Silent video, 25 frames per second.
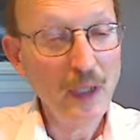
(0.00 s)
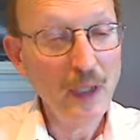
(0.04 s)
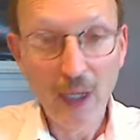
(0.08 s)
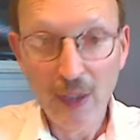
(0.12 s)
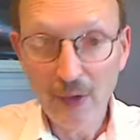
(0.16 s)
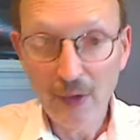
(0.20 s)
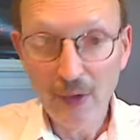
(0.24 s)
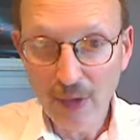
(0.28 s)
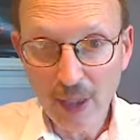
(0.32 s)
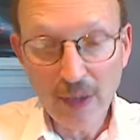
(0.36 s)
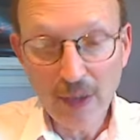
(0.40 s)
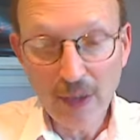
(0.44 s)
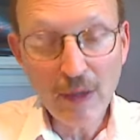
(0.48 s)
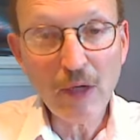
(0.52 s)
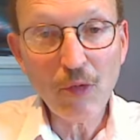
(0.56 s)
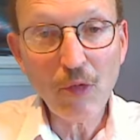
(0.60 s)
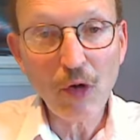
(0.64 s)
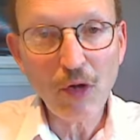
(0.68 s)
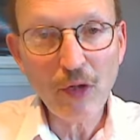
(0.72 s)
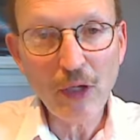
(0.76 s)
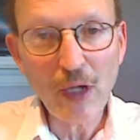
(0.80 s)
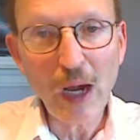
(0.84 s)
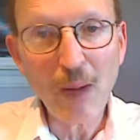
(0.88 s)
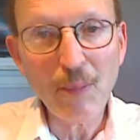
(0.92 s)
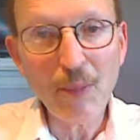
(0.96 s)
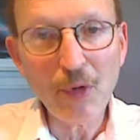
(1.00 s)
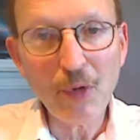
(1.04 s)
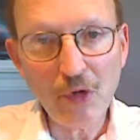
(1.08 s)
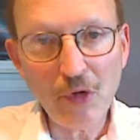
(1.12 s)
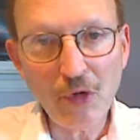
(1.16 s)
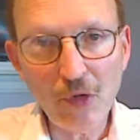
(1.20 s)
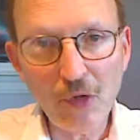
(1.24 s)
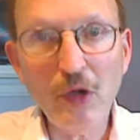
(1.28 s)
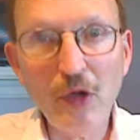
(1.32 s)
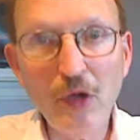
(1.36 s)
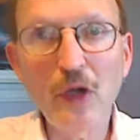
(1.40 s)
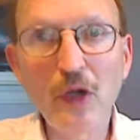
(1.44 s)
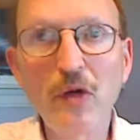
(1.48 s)
And then there are the
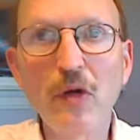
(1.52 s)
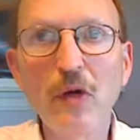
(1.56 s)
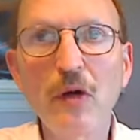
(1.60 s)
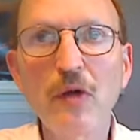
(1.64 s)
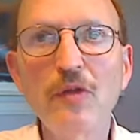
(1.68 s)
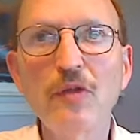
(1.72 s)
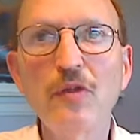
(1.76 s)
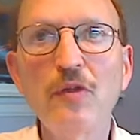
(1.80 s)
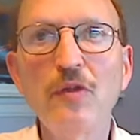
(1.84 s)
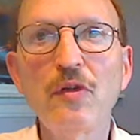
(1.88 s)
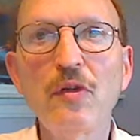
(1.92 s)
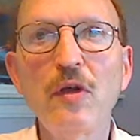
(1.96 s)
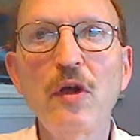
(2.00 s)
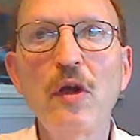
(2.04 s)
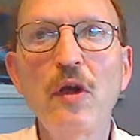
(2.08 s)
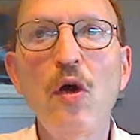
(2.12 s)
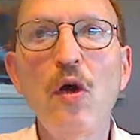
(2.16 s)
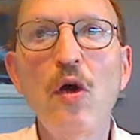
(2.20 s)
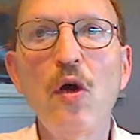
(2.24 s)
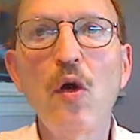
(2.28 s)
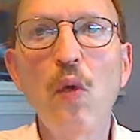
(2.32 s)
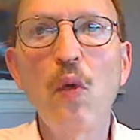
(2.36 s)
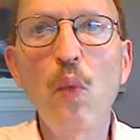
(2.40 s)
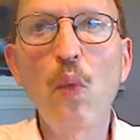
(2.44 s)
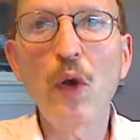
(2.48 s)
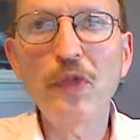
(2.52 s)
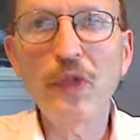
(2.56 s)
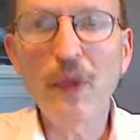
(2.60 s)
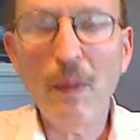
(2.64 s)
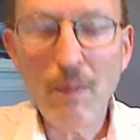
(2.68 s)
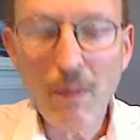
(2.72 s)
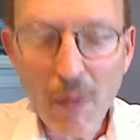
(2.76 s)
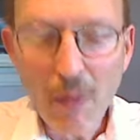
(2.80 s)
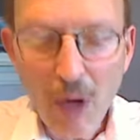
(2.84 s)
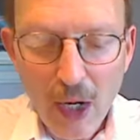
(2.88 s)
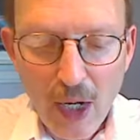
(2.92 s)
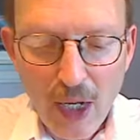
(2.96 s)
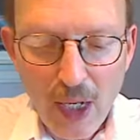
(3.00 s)
opportunity costs. What the
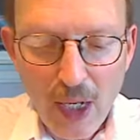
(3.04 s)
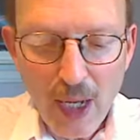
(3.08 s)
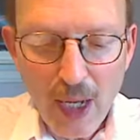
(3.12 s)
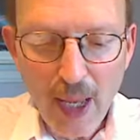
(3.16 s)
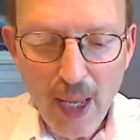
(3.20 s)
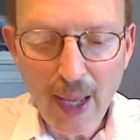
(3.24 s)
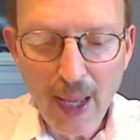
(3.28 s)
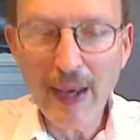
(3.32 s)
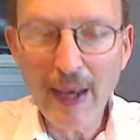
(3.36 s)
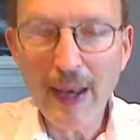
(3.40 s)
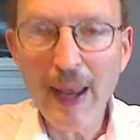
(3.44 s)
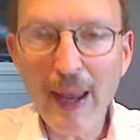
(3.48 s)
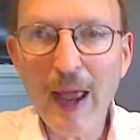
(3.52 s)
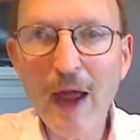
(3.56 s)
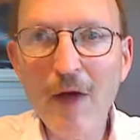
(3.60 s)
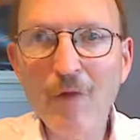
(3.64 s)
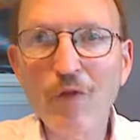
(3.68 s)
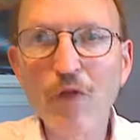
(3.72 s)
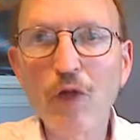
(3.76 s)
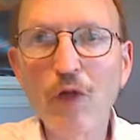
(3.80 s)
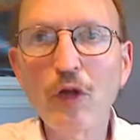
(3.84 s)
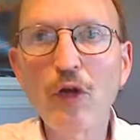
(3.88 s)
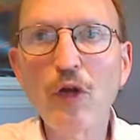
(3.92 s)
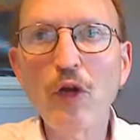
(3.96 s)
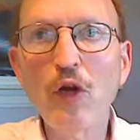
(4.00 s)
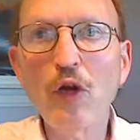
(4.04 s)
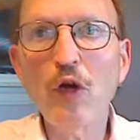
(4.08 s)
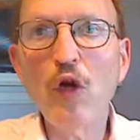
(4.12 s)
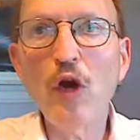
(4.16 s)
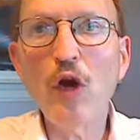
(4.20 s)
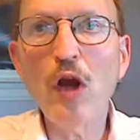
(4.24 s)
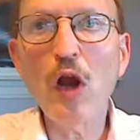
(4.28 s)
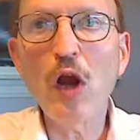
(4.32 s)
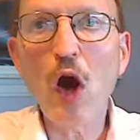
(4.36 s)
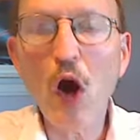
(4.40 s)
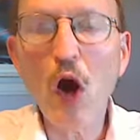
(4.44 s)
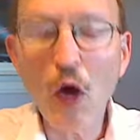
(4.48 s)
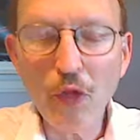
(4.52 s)
money and effort
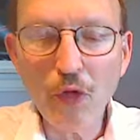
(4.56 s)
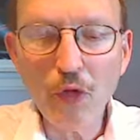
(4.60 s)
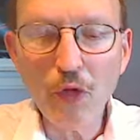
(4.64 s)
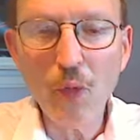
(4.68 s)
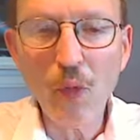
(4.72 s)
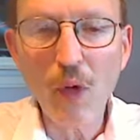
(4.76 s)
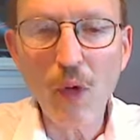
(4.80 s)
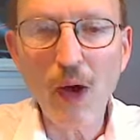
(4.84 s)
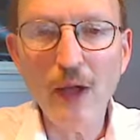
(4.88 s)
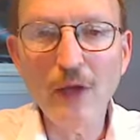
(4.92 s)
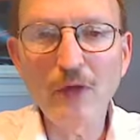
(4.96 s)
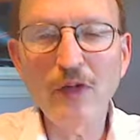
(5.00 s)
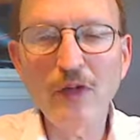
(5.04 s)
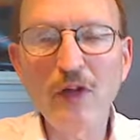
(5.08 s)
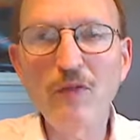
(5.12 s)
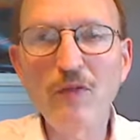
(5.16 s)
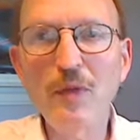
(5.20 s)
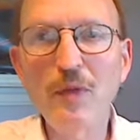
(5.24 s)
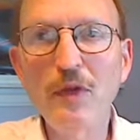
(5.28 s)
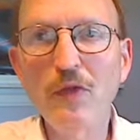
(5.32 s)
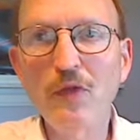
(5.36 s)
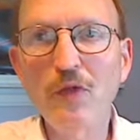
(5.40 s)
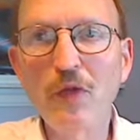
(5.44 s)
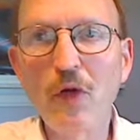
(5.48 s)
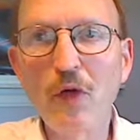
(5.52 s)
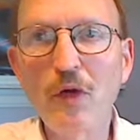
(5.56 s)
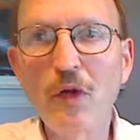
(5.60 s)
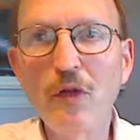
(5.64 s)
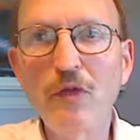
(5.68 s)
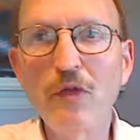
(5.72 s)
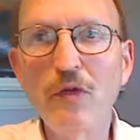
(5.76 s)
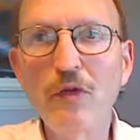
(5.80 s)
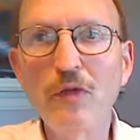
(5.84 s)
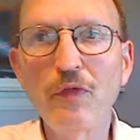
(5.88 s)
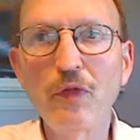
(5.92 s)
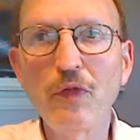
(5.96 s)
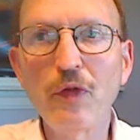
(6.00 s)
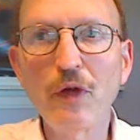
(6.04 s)
could otherwise have been devoted
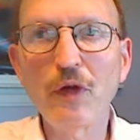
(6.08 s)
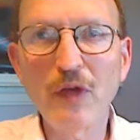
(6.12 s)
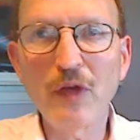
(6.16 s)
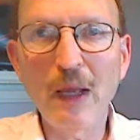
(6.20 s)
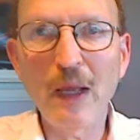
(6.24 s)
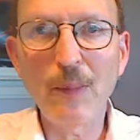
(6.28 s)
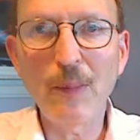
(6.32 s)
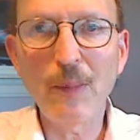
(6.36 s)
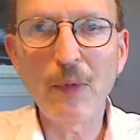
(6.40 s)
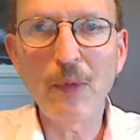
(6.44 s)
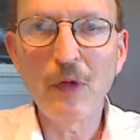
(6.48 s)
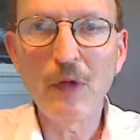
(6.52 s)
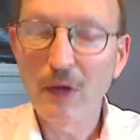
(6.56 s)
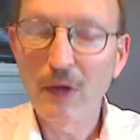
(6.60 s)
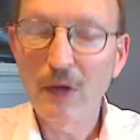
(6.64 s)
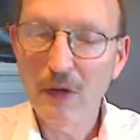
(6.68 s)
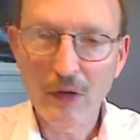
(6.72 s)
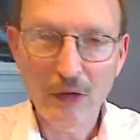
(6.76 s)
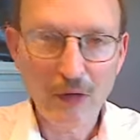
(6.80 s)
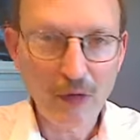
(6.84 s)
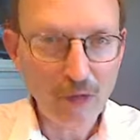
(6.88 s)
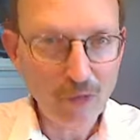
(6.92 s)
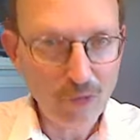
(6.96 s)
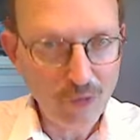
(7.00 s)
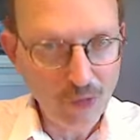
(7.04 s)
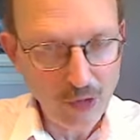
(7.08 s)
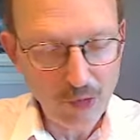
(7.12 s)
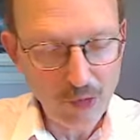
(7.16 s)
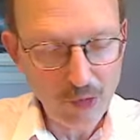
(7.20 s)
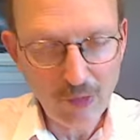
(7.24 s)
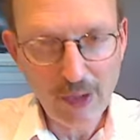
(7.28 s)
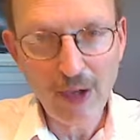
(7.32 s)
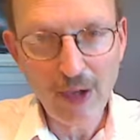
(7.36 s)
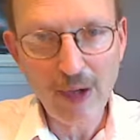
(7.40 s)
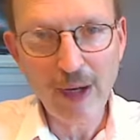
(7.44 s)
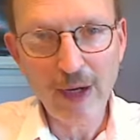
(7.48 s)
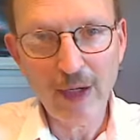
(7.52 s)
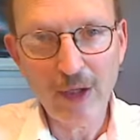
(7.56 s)
to, for example, figuring
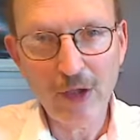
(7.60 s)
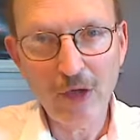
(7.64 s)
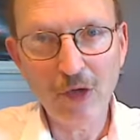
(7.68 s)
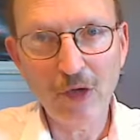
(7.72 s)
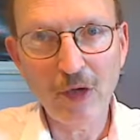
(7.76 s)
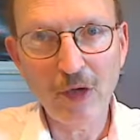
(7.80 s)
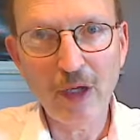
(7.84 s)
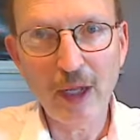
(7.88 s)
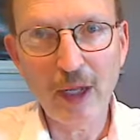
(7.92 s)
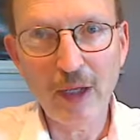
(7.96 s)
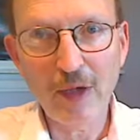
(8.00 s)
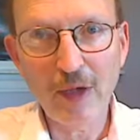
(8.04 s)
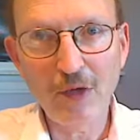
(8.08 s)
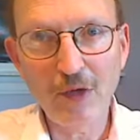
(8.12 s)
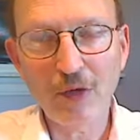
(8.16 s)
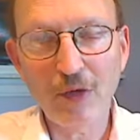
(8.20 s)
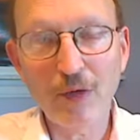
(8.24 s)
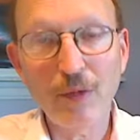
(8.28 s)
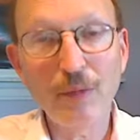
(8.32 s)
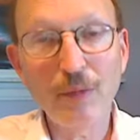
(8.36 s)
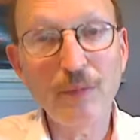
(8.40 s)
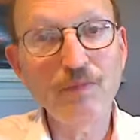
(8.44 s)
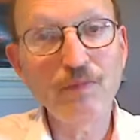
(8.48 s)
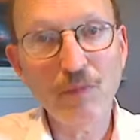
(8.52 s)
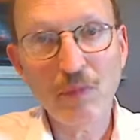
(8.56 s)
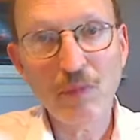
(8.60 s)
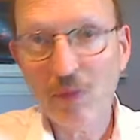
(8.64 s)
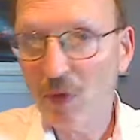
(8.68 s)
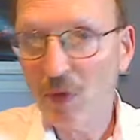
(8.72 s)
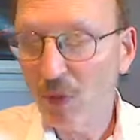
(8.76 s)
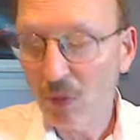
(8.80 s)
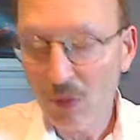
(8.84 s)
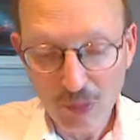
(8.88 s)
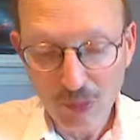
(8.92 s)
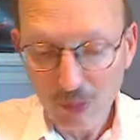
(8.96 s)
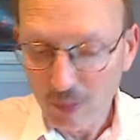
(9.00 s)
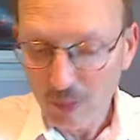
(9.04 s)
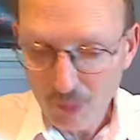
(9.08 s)
out how to cure cancer
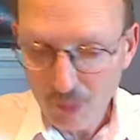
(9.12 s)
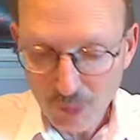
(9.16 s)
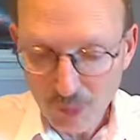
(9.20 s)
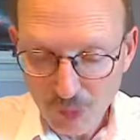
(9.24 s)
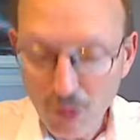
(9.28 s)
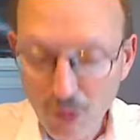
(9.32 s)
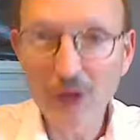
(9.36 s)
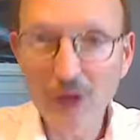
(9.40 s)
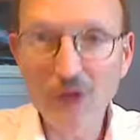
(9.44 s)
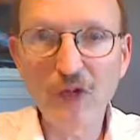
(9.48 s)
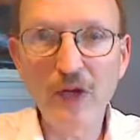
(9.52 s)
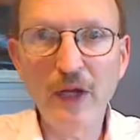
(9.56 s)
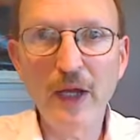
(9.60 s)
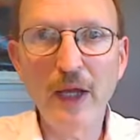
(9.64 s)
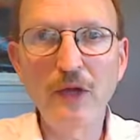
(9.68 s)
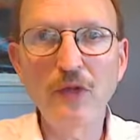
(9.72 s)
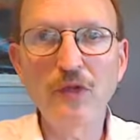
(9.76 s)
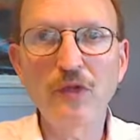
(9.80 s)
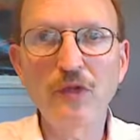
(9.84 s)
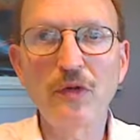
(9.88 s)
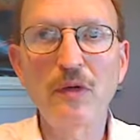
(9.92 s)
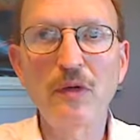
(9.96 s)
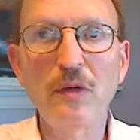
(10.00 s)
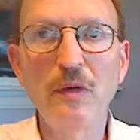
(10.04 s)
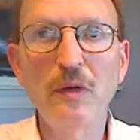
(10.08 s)
or improve education.